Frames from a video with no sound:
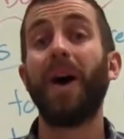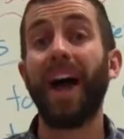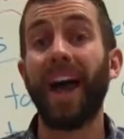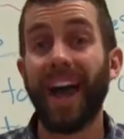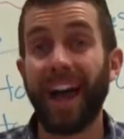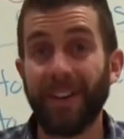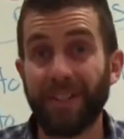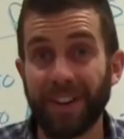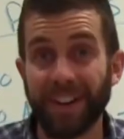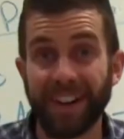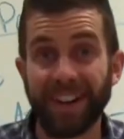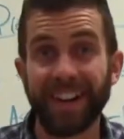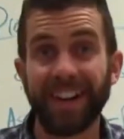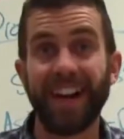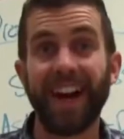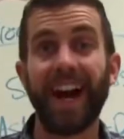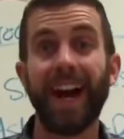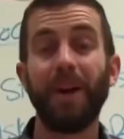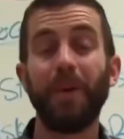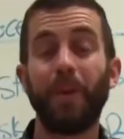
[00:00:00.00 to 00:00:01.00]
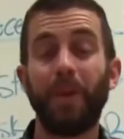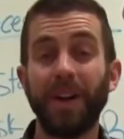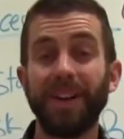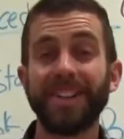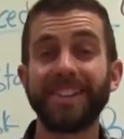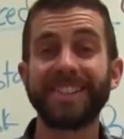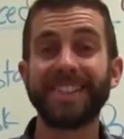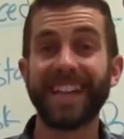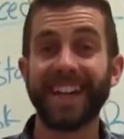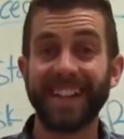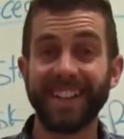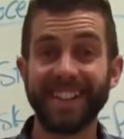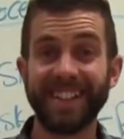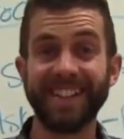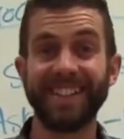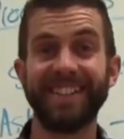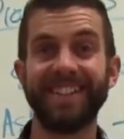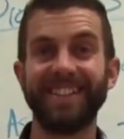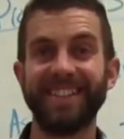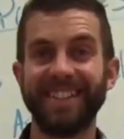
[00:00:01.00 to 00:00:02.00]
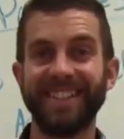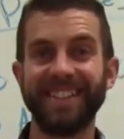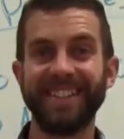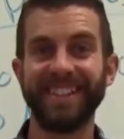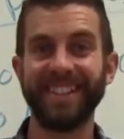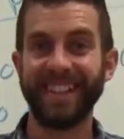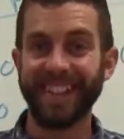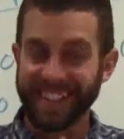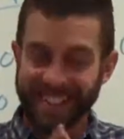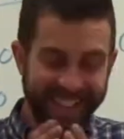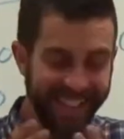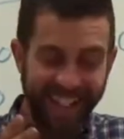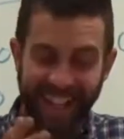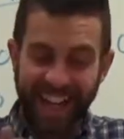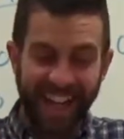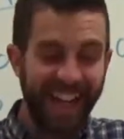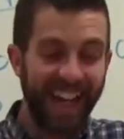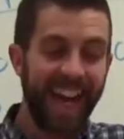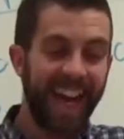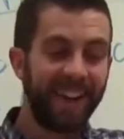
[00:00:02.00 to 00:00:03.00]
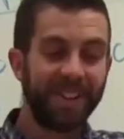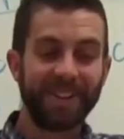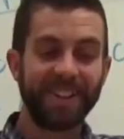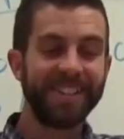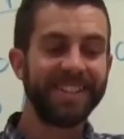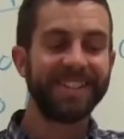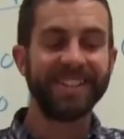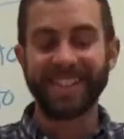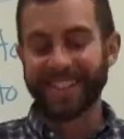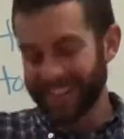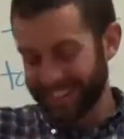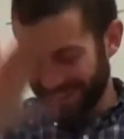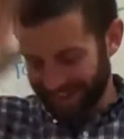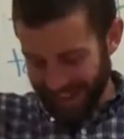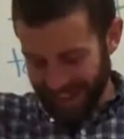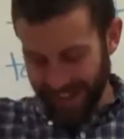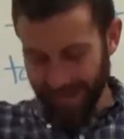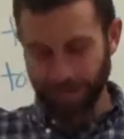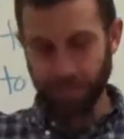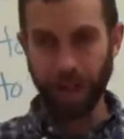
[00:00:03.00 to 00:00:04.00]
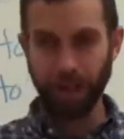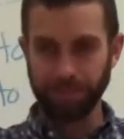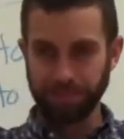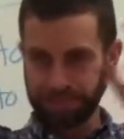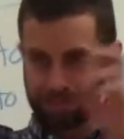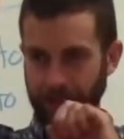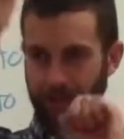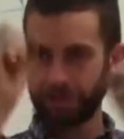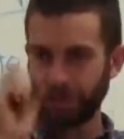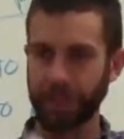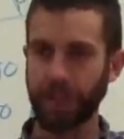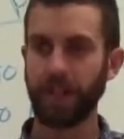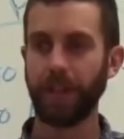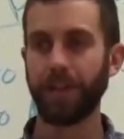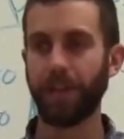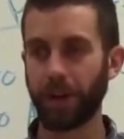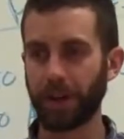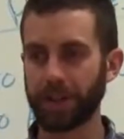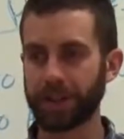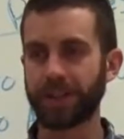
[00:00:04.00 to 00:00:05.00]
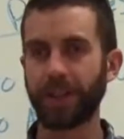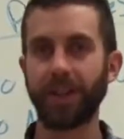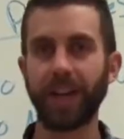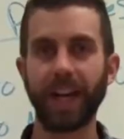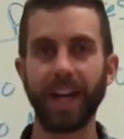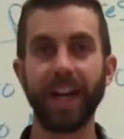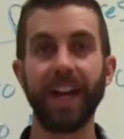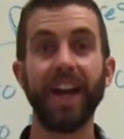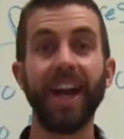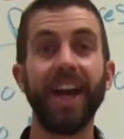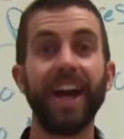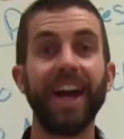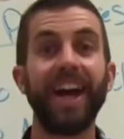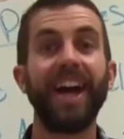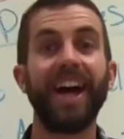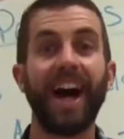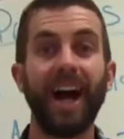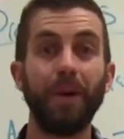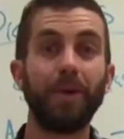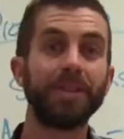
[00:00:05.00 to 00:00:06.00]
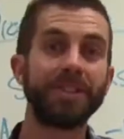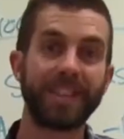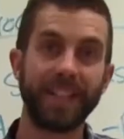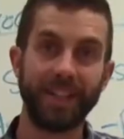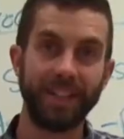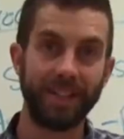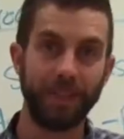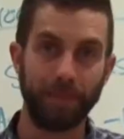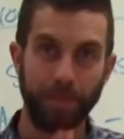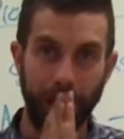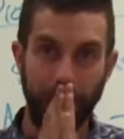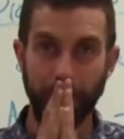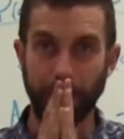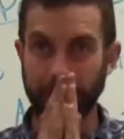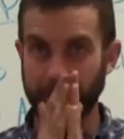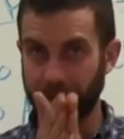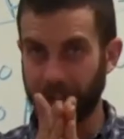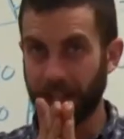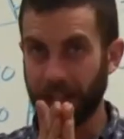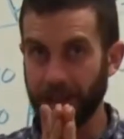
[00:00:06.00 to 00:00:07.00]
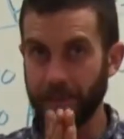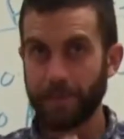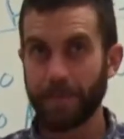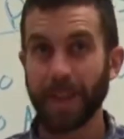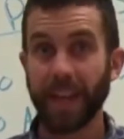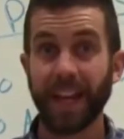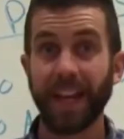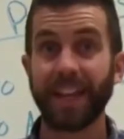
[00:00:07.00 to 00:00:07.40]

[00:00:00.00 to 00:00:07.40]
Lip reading: I will tell you. It's, how could you, focus, okay. I will tell you, promise, okay?